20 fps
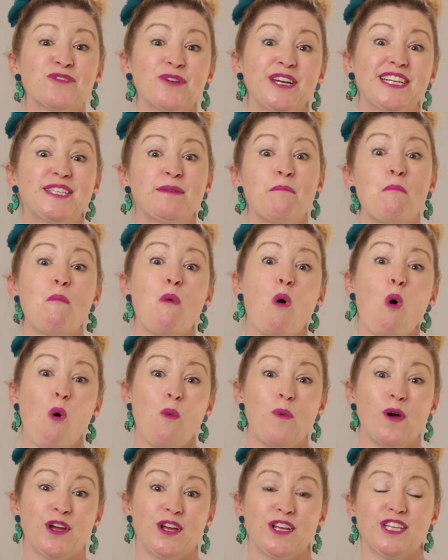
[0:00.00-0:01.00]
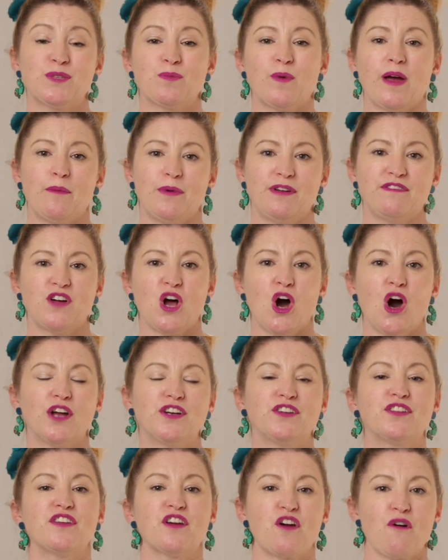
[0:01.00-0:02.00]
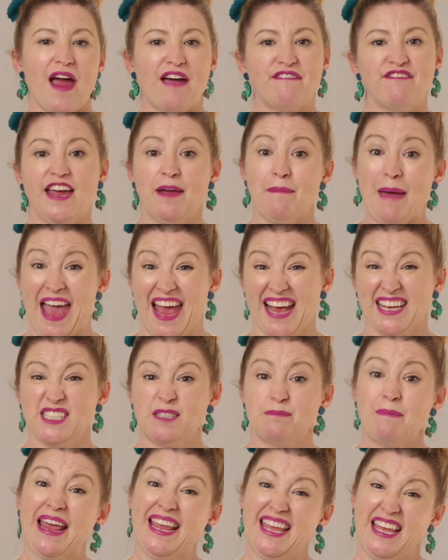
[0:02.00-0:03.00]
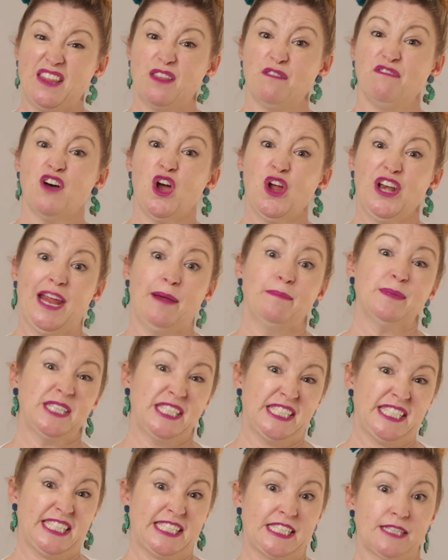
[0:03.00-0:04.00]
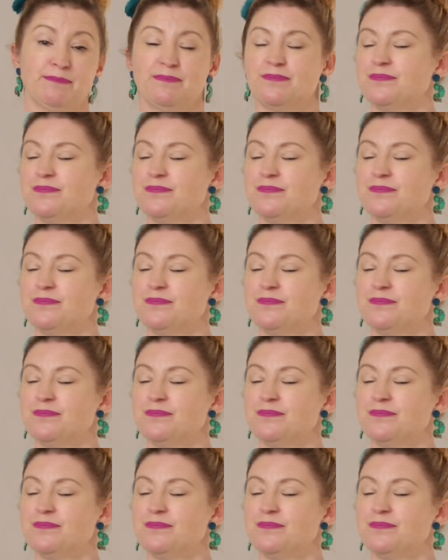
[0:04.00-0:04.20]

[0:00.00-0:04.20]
read some more words where we've got the grapheme S making the phoneme Z.